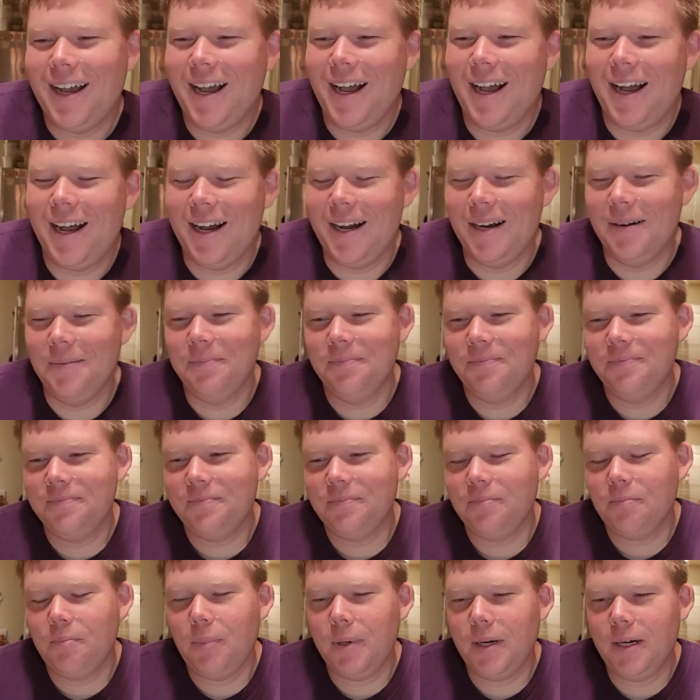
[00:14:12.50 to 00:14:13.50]

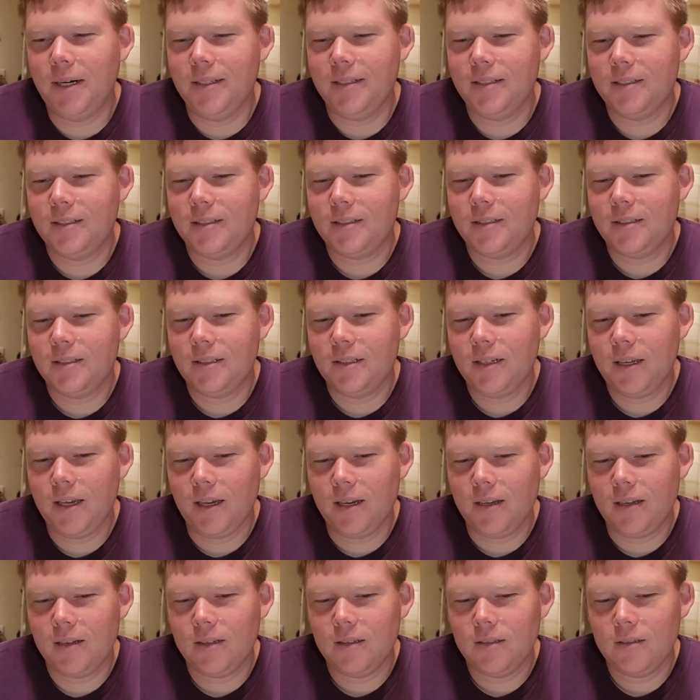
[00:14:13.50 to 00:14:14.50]
But
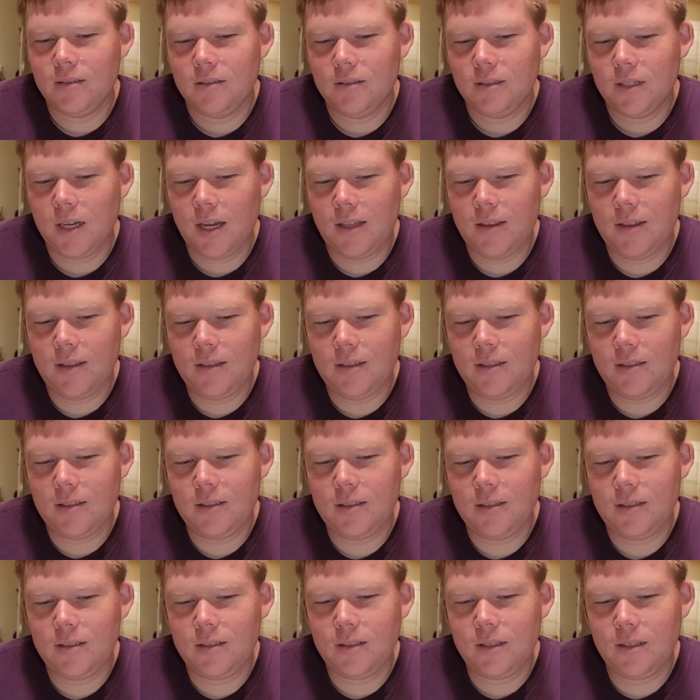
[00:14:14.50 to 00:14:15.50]
yeah, I think this
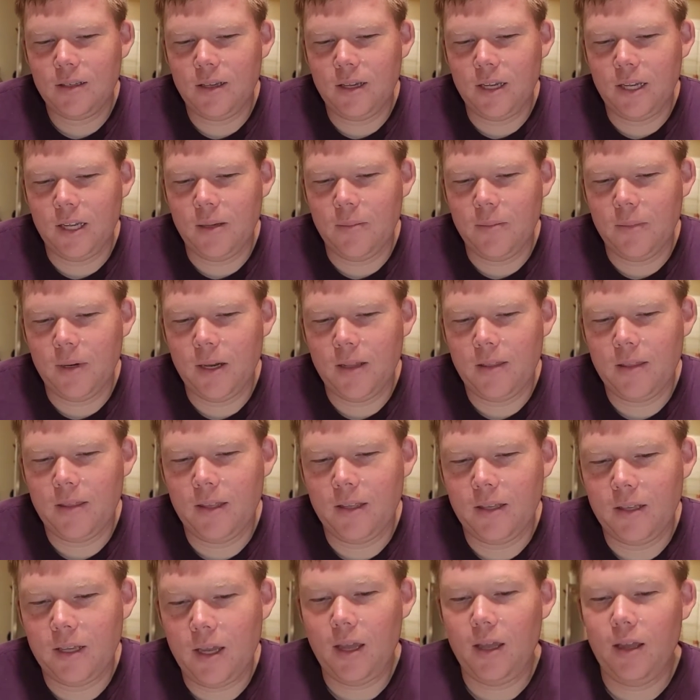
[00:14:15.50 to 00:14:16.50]
is a good game. I
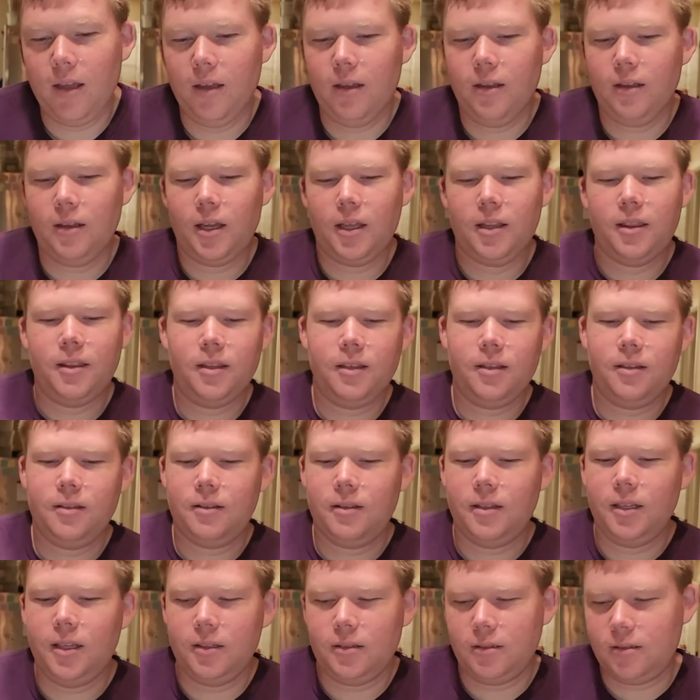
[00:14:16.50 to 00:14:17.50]
think
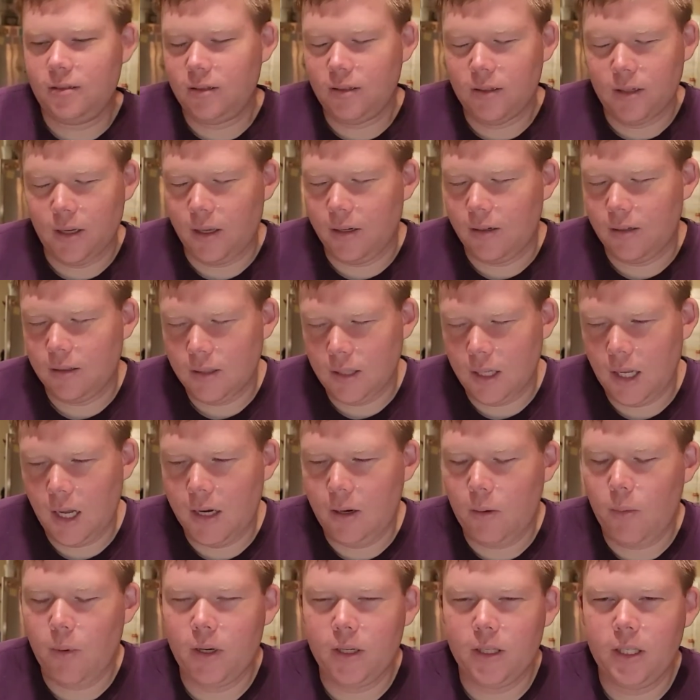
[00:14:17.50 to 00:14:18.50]
it's, again, I
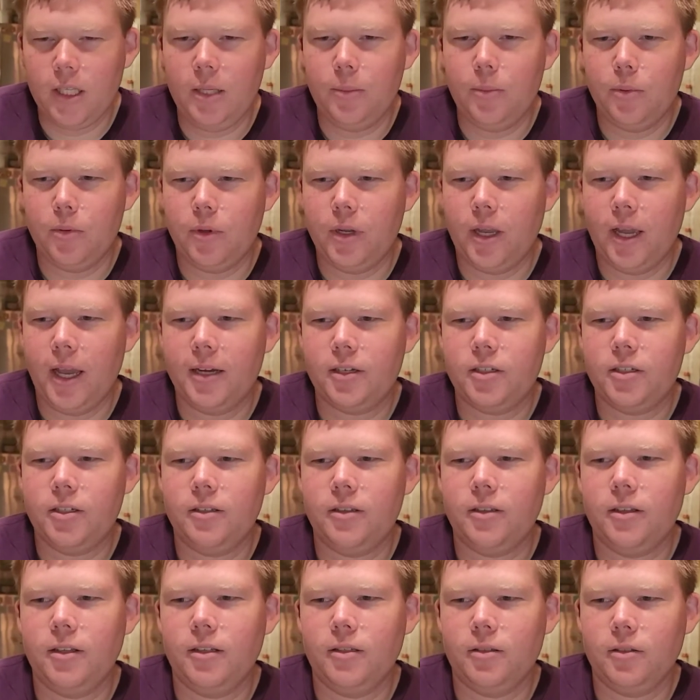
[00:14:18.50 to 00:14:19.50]
don't want to keep
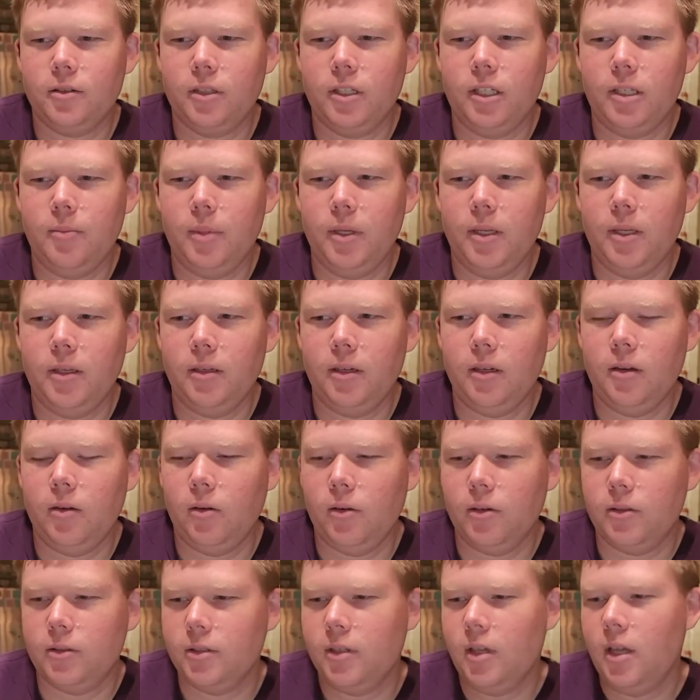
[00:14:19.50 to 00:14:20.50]
rehashing things or keep being a dead
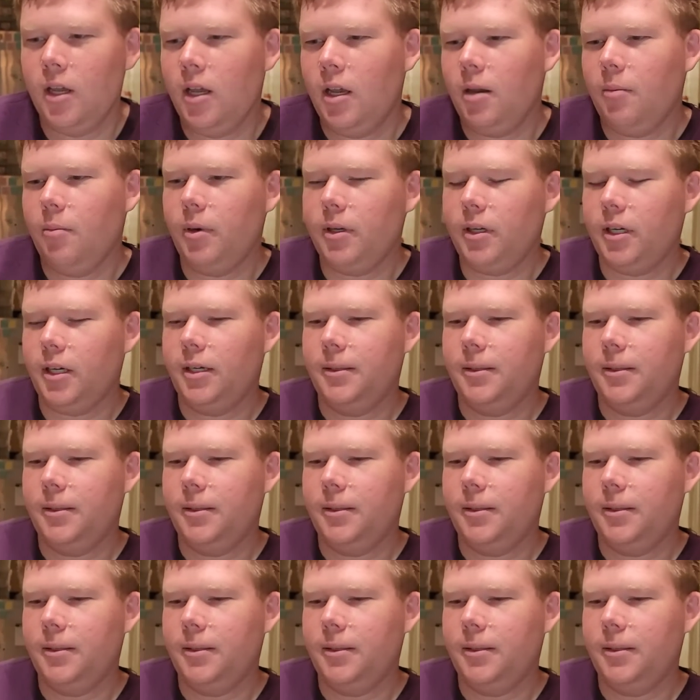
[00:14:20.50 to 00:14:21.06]
horse, but